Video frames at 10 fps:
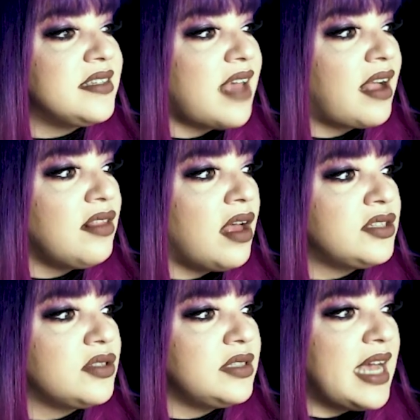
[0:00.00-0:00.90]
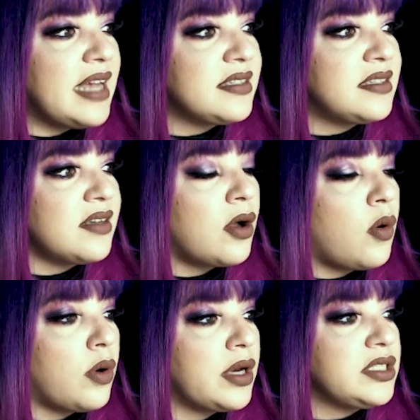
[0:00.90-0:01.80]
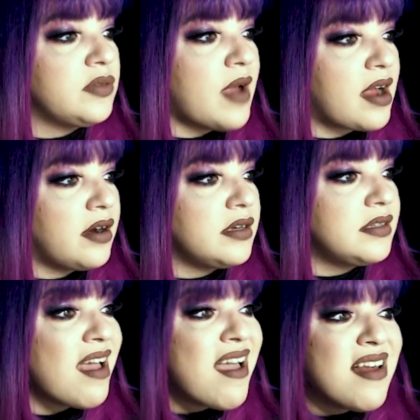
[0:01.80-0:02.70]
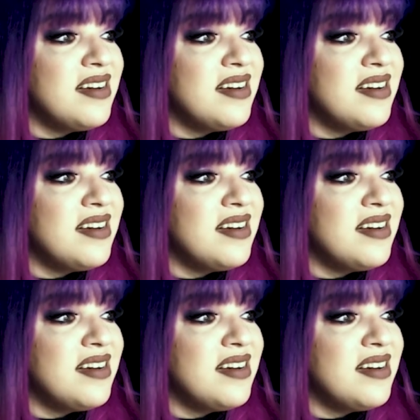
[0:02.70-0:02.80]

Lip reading: psychological tests according to records.